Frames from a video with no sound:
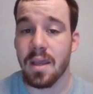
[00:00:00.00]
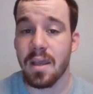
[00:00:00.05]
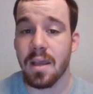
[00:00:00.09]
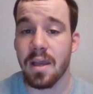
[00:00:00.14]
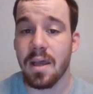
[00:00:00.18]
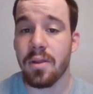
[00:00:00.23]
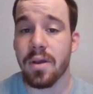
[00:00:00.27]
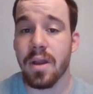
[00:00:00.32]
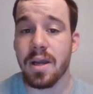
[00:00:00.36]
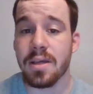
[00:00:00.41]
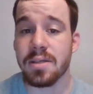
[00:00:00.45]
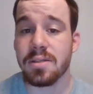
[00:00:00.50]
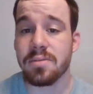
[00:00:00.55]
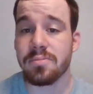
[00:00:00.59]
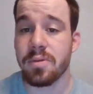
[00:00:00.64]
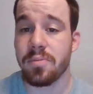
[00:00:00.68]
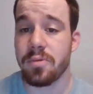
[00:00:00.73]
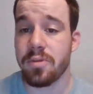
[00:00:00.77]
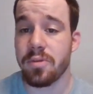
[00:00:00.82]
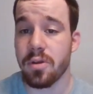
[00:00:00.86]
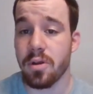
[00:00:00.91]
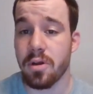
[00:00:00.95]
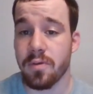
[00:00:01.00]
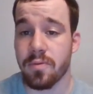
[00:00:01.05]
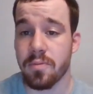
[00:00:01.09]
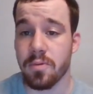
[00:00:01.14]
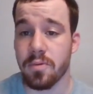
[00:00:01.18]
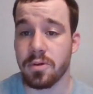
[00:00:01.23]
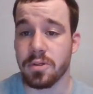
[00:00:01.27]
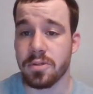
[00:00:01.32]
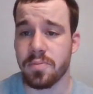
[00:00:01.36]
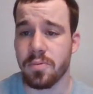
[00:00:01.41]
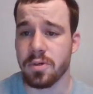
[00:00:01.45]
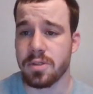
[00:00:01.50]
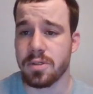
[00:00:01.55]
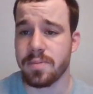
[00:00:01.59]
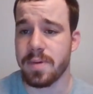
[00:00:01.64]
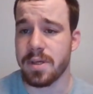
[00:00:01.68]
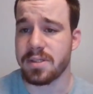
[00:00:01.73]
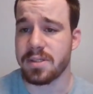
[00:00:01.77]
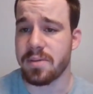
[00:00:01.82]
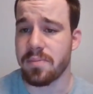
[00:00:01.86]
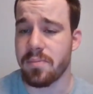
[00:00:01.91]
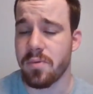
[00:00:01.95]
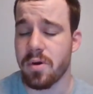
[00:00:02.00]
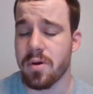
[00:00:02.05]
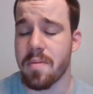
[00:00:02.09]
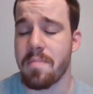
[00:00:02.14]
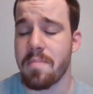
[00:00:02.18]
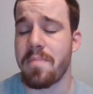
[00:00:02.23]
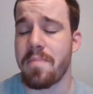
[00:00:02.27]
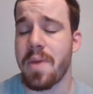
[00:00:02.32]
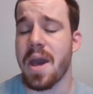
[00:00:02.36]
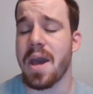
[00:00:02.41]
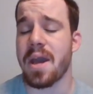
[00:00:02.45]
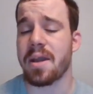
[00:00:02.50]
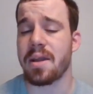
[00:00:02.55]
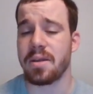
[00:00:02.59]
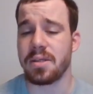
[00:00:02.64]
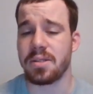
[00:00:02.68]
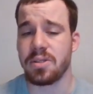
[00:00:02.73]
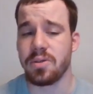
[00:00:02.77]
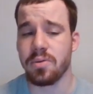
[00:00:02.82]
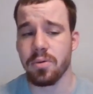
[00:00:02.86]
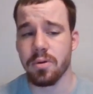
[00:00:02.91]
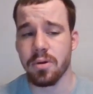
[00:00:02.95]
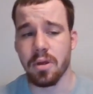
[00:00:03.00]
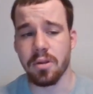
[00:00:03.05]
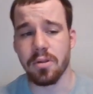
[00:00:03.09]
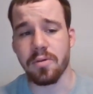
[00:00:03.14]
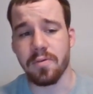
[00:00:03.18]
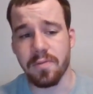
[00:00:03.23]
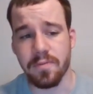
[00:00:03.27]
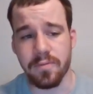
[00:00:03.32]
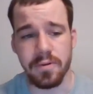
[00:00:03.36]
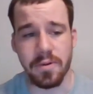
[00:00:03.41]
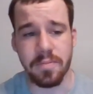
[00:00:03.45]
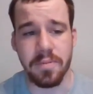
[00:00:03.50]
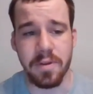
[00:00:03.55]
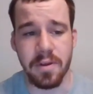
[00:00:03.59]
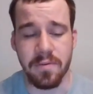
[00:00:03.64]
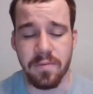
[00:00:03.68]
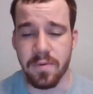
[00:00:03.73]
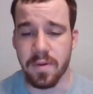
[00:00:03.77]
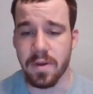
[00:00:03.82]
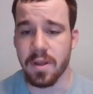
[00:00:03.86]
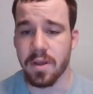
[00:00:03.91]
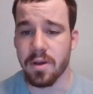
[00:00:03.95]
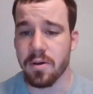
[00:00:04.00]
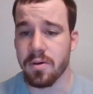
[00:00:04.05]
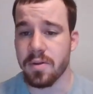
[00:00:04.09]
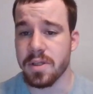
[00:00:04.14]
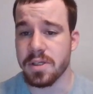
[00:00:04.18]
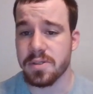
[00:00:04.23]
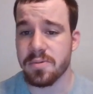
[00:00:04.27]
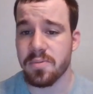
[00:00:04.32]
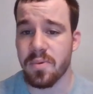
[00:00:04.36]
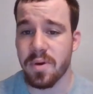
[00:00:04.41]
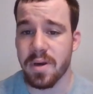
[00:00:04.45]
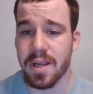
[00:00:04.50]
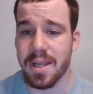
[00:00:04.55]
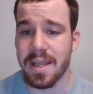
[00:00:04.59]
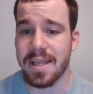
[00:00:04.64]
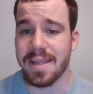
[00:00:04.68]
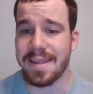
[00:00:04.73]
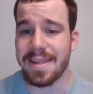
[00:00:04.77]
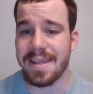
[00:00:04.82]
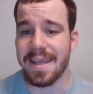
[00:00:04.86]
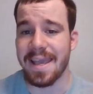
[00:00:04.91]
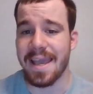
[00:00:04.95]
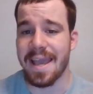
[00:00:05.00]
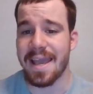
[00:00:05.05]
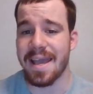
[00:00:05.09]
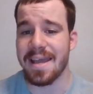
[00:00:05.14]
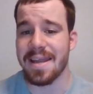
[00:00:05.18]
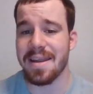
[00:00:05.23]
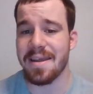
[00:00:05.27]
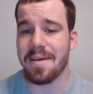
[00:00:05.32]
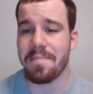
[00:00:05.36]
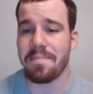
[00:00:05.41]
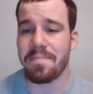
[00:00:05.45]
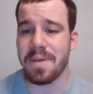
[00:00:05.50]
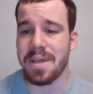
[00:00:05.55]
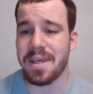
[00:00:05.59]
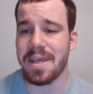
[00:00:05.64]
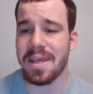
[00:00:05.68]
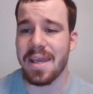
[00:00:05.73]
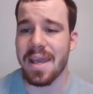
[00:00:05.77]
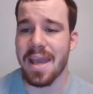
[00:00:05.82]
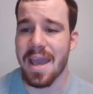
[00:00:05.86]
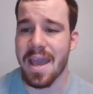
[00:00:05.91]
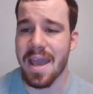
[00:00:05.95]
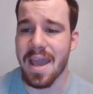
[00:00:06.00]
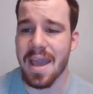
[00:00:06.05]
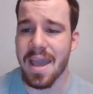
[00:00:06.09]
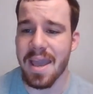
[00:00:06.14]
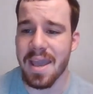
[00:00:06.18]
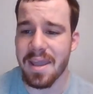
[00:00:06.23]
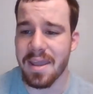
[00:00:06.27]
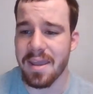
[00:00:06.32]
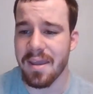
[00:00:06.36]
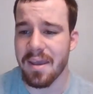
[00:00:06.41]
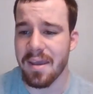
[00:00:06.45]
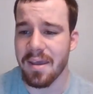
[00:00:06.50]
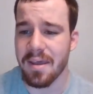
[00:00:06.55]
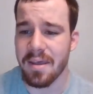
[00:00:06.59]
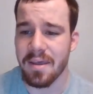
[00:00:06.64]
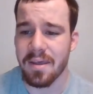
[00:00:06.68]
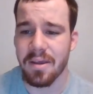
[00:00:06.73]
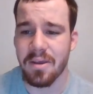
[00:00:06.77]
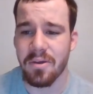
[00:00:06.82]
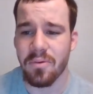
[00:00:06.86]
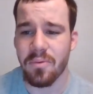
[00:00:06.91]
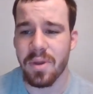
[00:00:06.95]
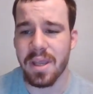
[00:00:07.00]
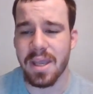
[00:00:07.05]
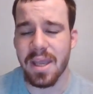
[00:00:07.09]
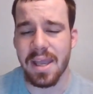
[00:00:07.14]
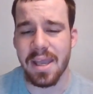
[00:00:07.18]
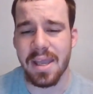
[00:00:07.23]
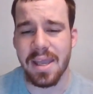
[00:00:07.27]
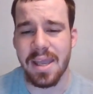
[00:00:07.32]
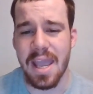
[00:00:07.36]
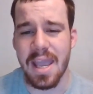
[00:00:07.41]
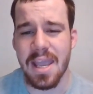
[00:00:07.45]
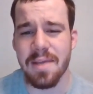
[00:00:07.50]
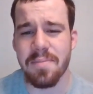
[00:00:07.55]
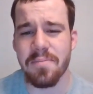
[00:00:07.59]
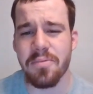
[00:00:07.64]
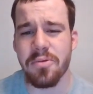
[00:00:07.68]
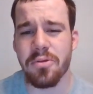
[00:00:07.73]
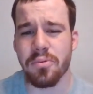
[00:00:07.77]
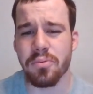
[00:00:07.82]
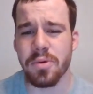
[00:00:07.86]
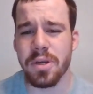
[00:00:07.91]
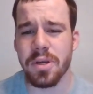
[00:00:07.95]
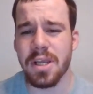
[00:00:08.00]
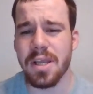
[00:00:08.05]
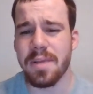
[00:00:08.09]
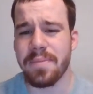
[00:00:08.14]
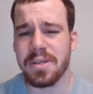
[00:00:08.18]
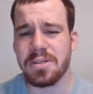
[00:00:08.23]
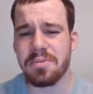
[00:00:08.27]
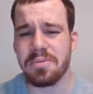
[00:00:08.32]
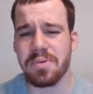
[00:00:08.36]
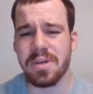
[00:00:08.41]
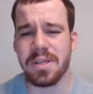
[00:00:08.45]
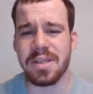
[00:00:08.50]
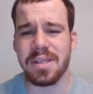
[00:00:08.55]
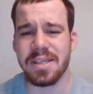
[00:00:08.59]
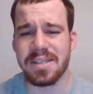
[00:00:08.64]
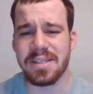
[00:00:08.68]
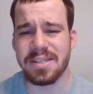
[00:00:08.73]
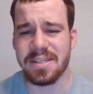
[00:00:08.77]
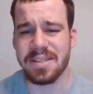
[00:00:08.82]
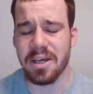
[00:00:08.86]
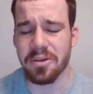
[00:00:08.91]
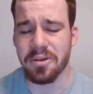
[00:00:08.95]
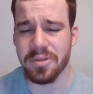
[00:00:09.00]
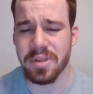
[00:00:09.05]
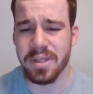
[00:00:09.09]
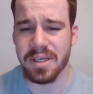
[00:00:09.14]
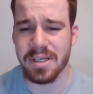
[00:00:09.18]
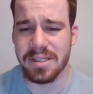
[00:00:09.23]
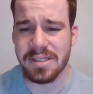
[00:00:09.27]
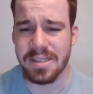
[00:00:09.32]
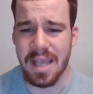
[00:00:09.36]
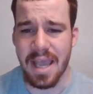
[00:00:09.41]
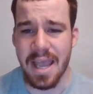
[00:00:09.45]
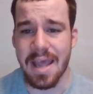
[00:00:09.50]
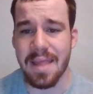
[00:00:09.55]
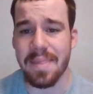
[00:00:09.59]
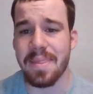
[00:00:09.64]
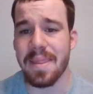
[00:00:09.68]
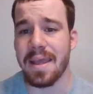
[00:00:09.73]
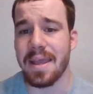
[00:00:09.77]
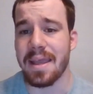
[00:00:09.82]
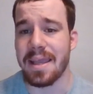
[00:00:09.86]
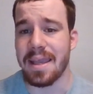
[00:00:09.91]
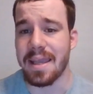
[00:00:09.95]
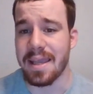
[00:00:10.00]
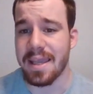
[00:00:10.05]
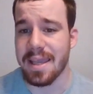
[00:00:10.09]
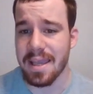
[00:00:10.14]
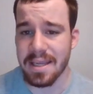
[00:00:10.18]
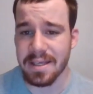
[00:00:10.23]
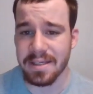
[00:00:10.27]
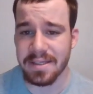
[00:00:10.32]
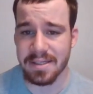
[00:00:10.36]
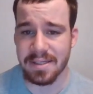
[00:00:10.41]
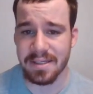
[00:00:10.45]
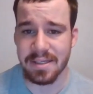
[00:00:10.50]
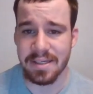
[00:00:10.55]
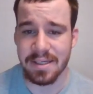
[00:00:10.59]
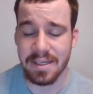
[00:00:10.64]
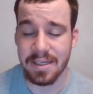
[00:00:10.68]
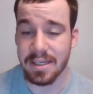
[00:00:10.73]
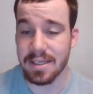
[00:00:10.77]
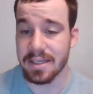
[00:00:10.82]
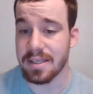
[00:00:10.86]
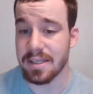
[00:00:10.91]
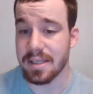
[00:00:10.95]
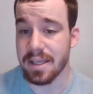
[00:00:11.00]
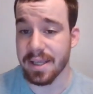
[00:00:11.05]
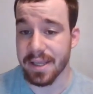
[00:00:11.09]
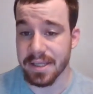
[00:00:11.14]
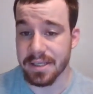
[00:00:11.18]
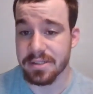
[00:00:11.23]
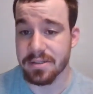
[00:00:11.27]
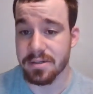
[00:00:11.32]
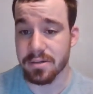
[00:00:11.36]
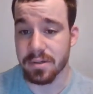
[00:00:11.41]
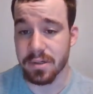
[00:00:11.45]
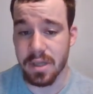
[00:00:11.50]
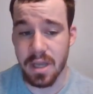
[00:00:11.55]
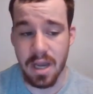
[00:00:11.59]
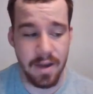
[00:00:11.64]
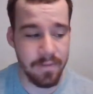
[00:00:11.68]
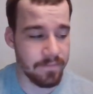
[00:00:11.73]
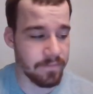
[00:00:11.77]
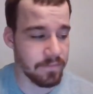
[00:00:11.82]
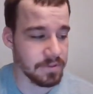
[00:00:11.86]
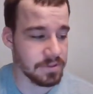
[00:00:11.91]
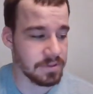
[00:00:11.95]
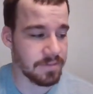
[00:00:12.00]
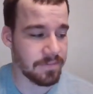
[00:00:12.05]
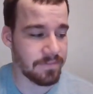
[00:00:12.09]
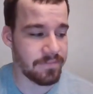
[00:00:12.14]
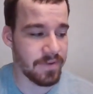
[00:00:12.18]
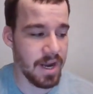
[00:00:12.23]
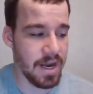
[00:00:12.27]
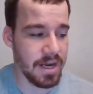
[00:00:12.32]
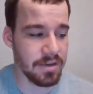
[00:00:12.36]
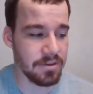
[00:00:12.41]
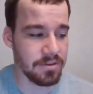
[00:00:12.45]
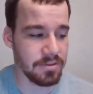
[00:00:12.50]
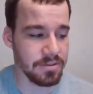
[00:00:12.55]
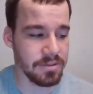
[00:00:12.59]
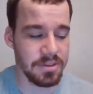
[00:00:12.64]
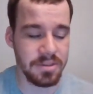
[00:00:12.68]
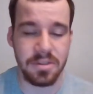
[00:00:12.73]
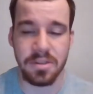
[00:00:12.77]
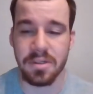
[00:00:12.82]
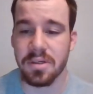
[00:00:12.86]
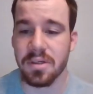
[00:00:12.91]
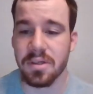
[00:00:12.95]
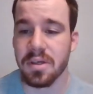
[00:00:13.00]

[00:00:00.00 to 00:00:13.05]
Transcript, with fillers: Hello guys, I'm Timothy R. from Earle Sports Bets, and welcome back to another free pick video. This one in the NBA. We get Game 3 between the Celtics and the Heat in the Eastern Conference Finals.